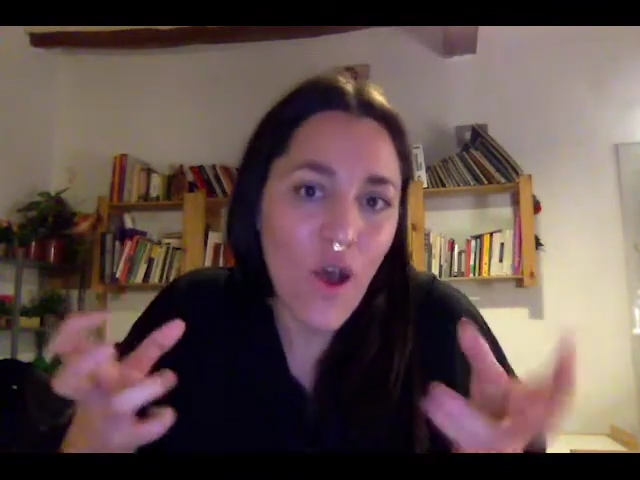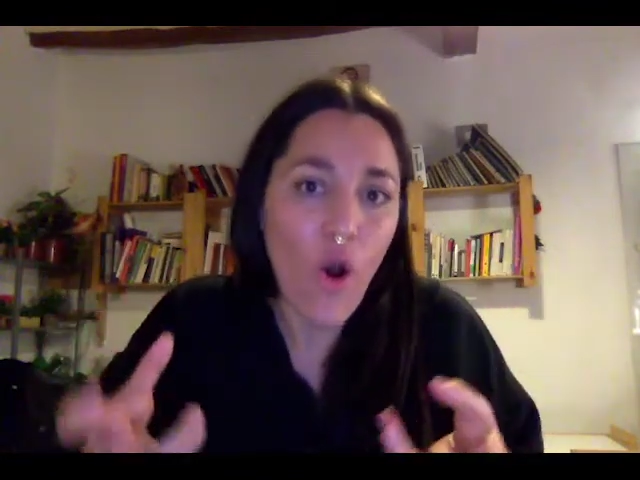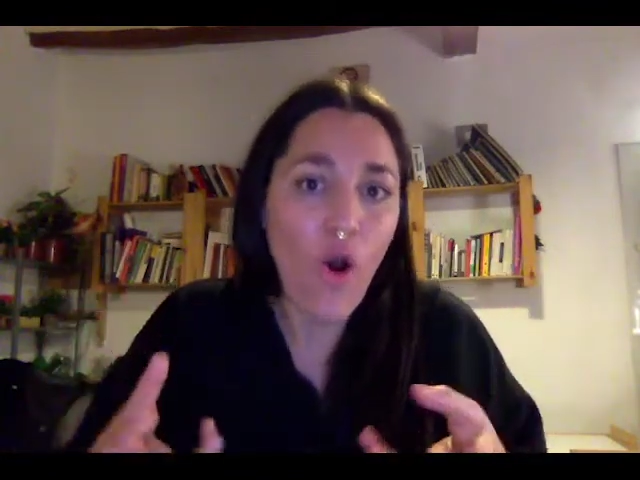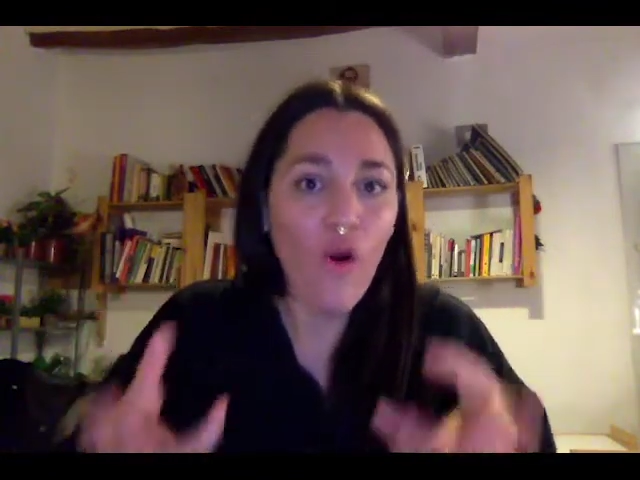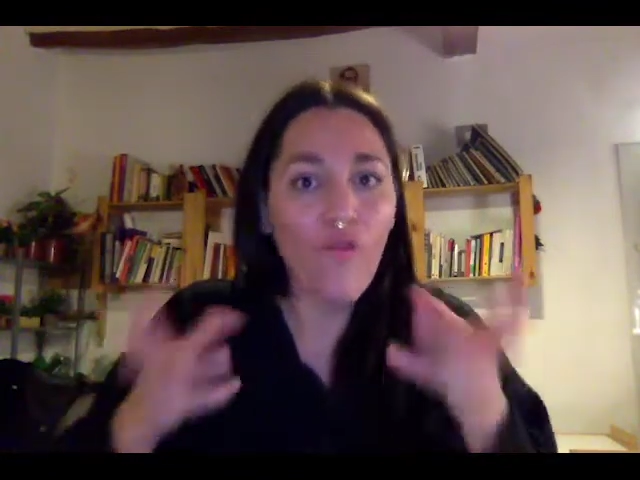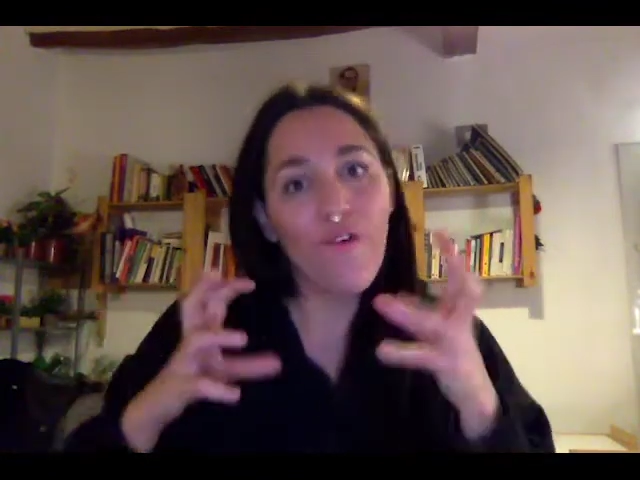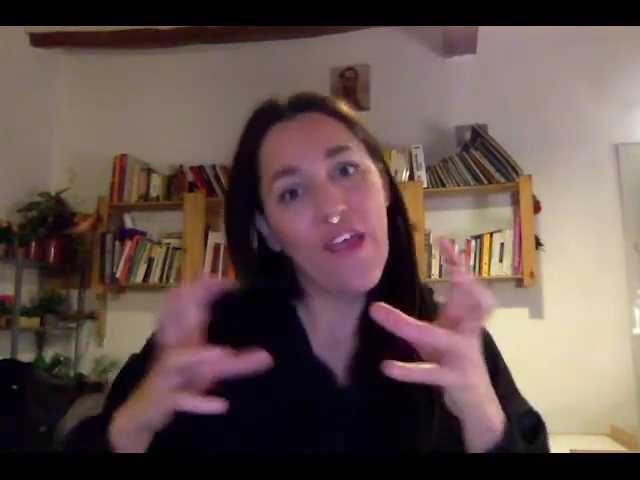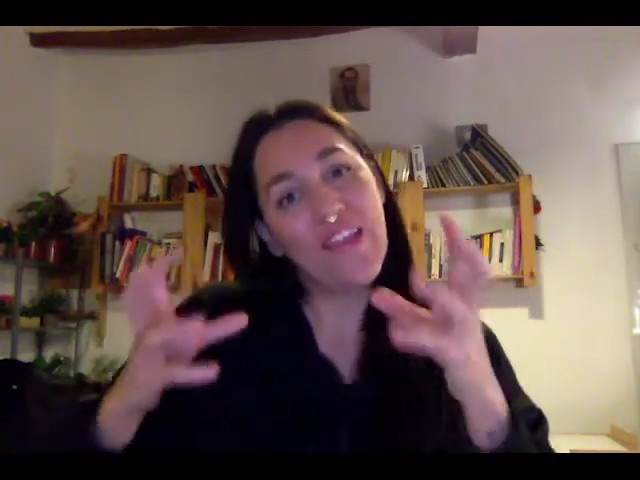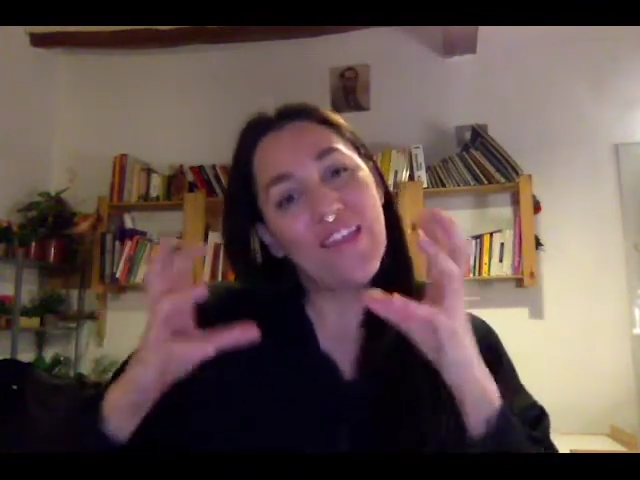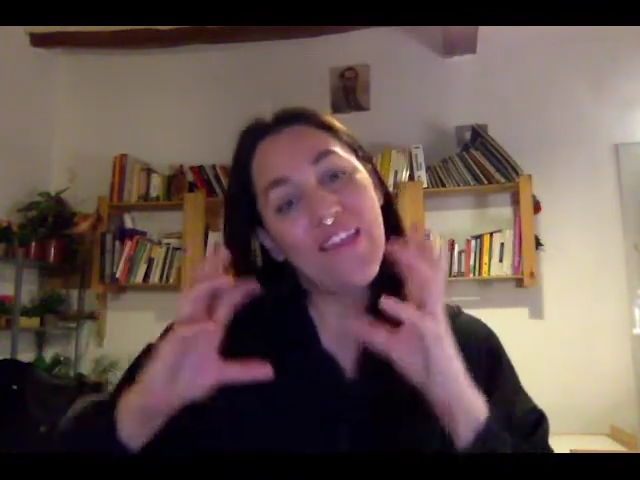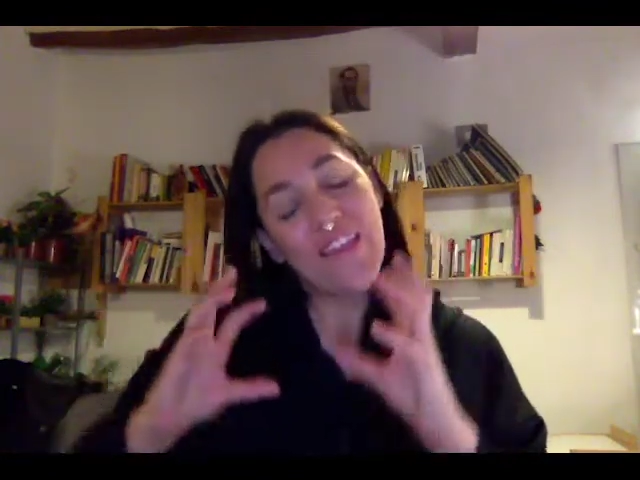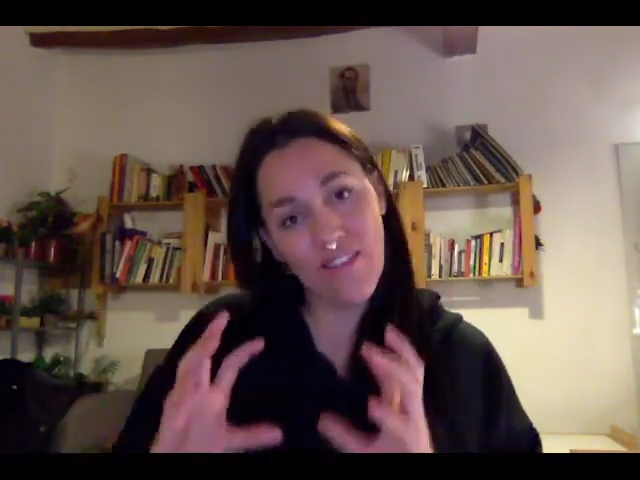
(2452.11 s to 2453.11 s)
of
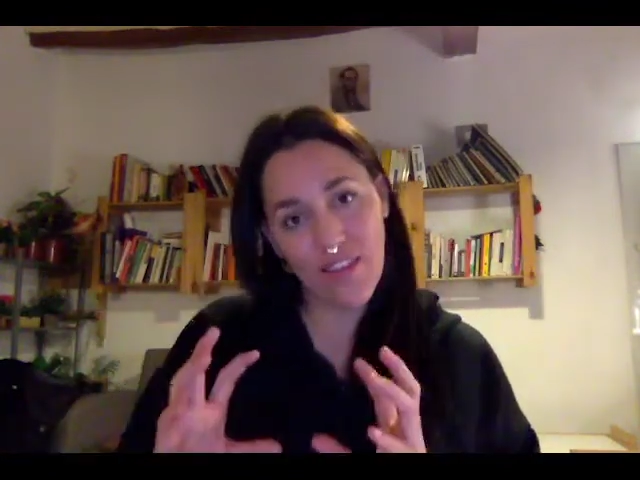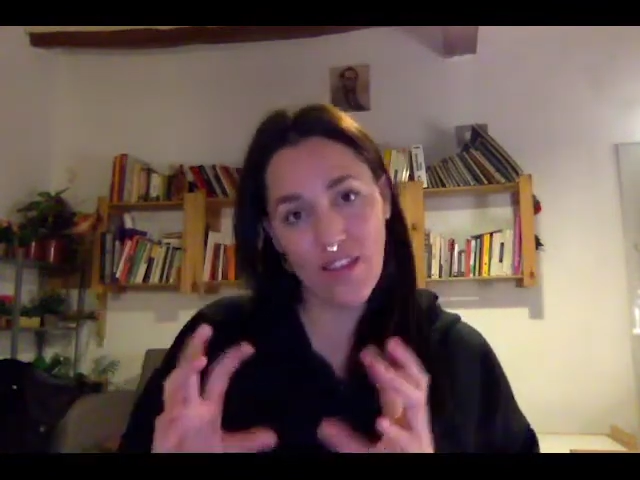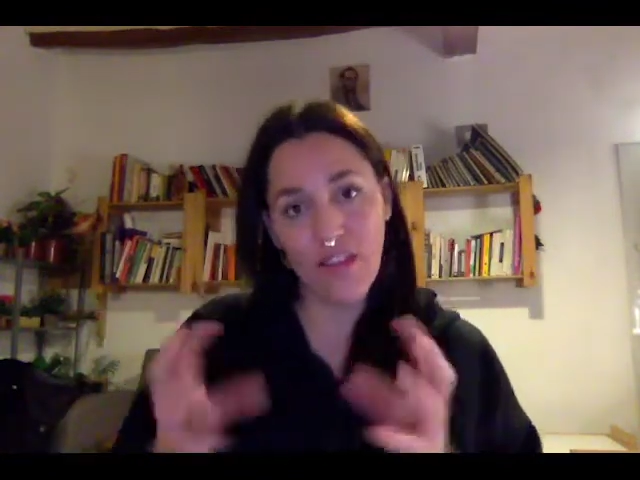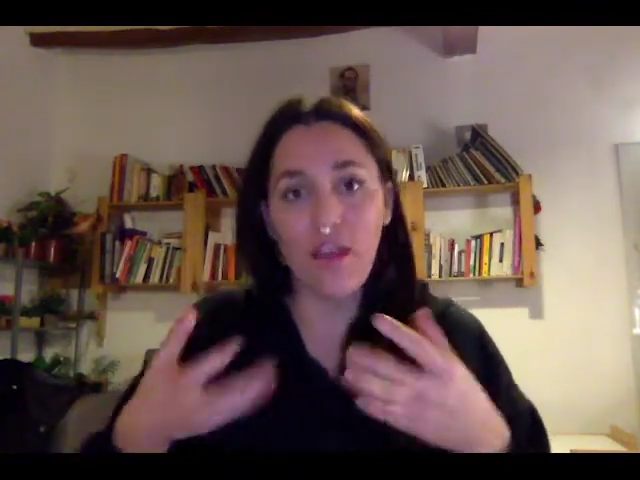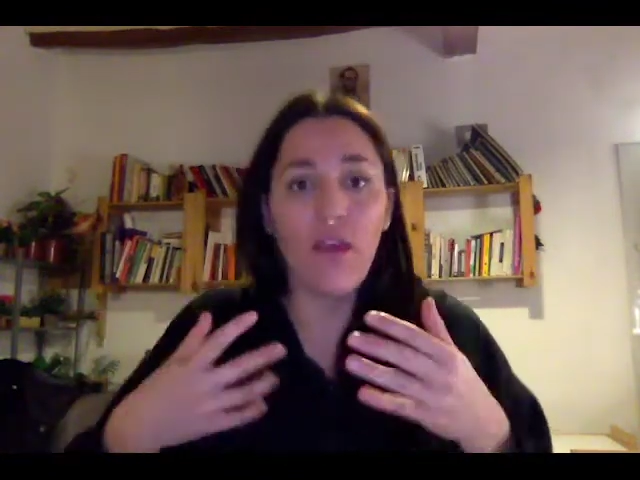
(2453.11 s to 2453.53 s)
ethnicity,